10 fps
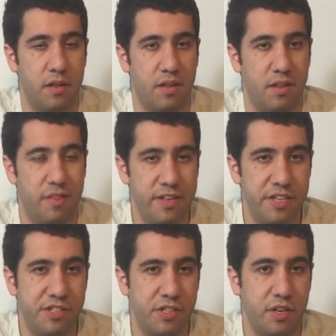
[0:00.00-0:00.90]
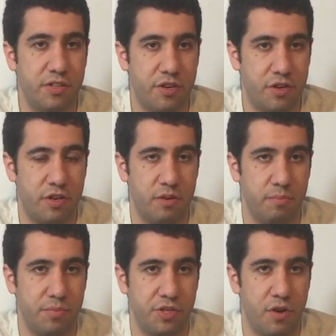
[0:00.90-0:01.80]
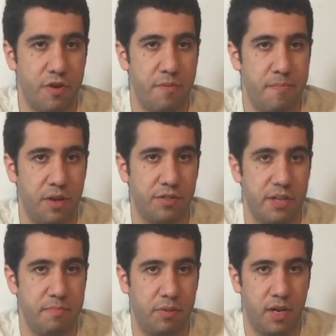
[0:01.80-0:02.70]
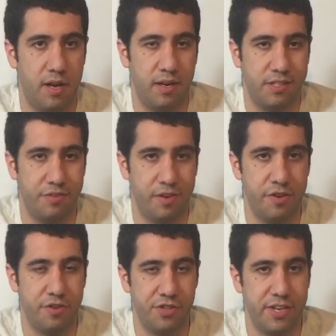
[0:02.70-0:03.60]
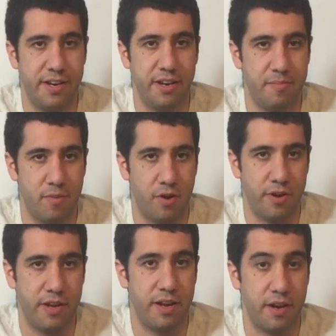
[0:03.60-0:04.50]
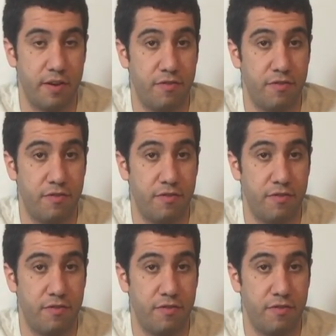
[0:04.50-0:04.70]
These terms are the building blocks of understanding marketing